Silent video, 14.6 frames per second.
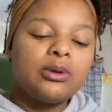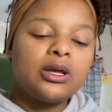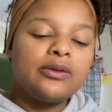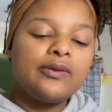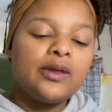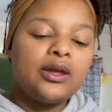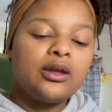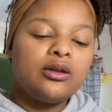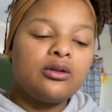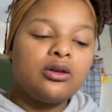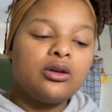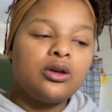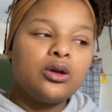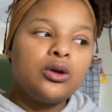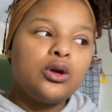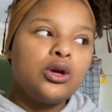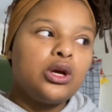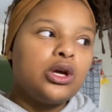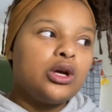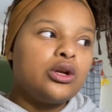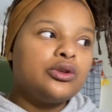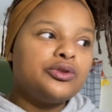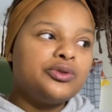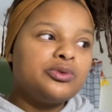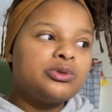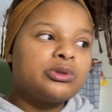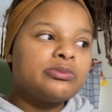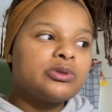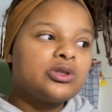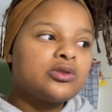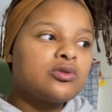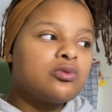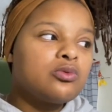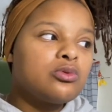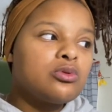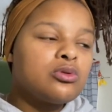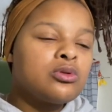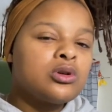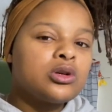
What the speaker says: then do some school.